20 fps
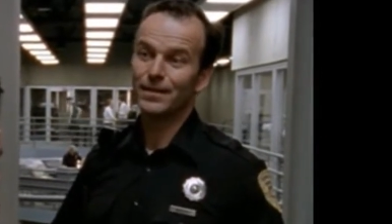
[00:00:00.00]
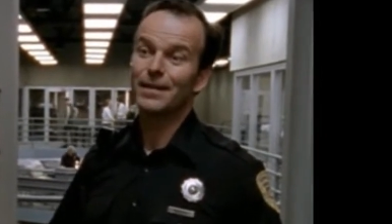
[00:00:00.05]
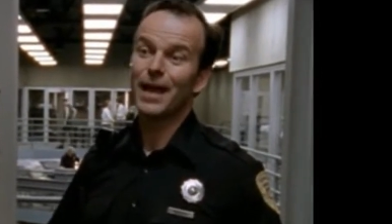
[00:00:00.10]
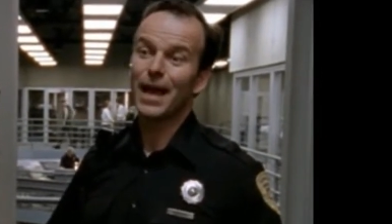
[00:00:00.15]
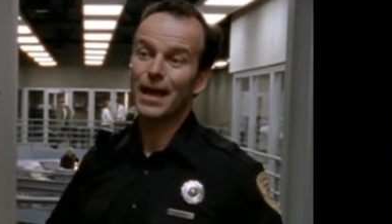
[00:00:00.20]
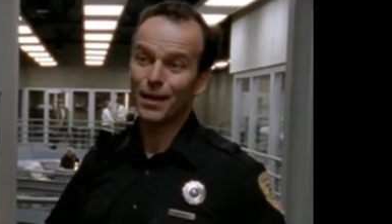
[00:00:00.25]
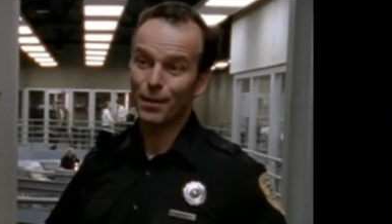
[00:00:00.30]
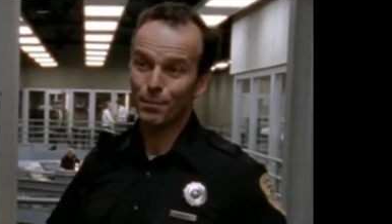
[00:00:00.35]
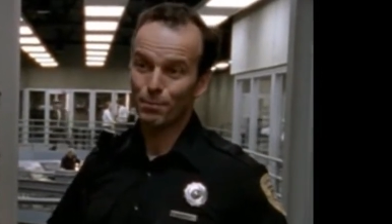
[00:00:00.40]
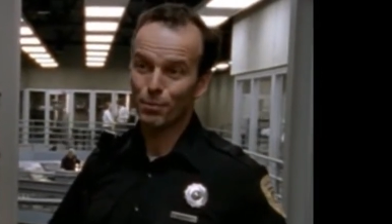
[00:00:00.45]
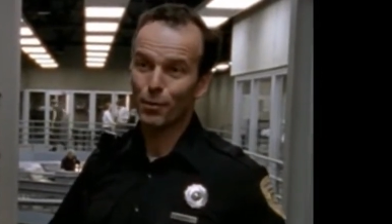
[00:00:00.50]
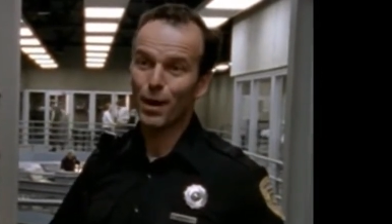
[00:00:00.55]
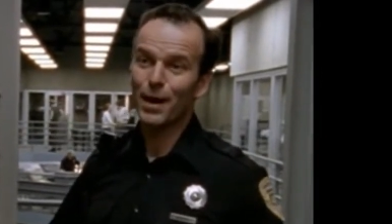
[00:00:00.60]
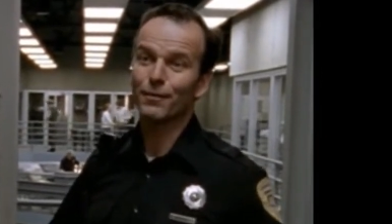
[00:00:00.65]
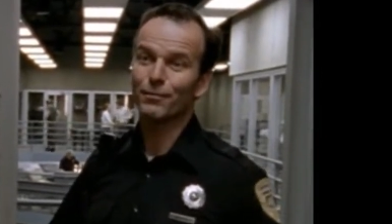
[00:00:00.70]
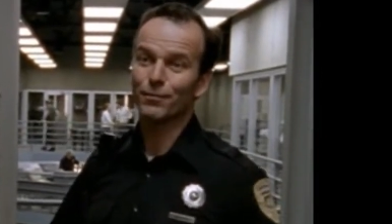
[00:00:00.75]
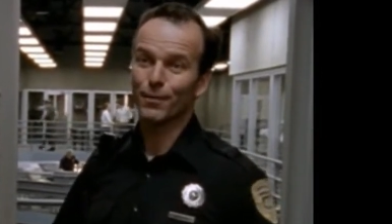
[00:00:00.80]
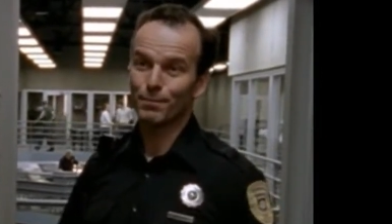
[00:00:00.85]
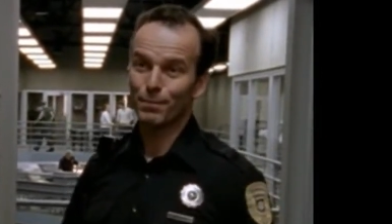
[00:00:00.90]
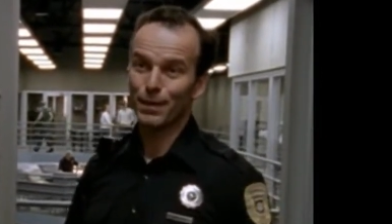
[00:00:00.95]
Take a
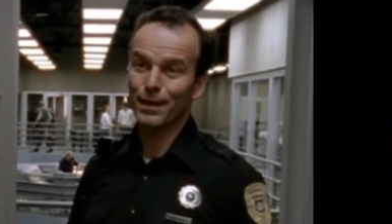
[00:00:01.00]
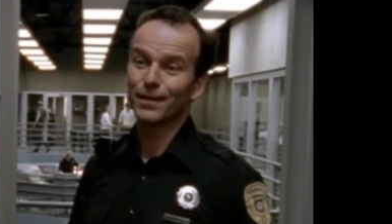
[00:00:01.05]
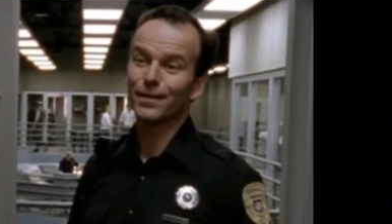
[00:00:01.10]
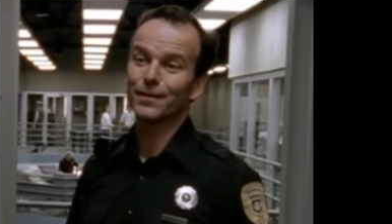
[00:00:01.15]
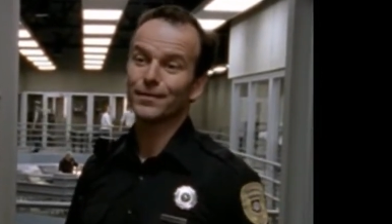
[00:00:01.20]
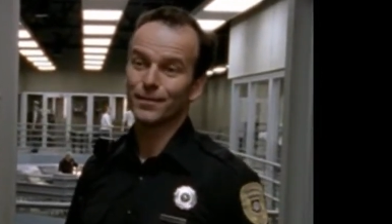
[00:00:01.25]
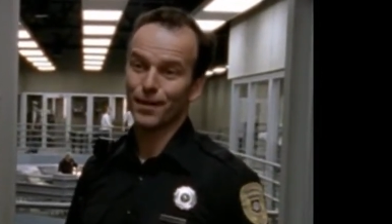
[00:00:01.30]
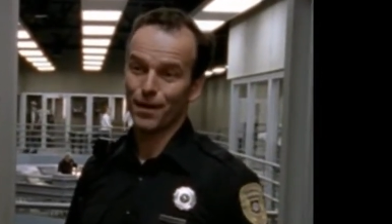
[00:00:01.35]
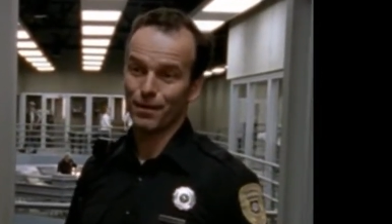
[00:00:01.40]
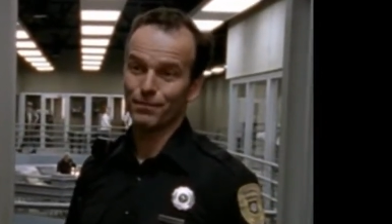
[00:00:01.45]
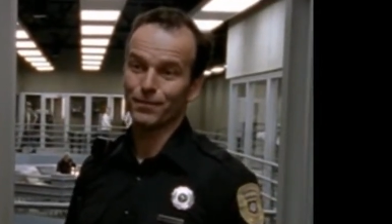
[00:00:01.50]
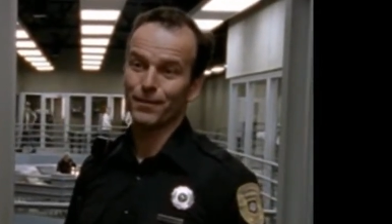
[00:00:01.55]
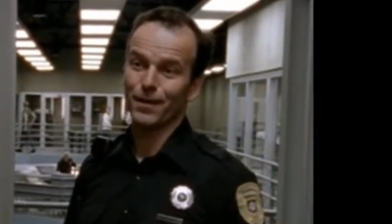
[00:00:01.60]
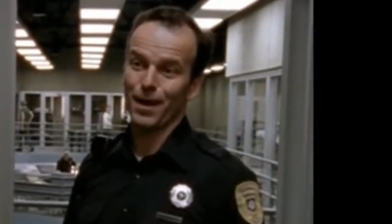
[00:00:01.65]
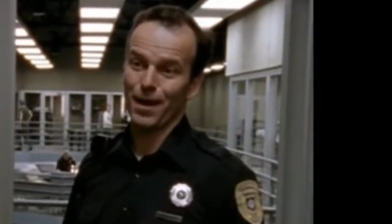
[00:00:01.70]
break from being a tough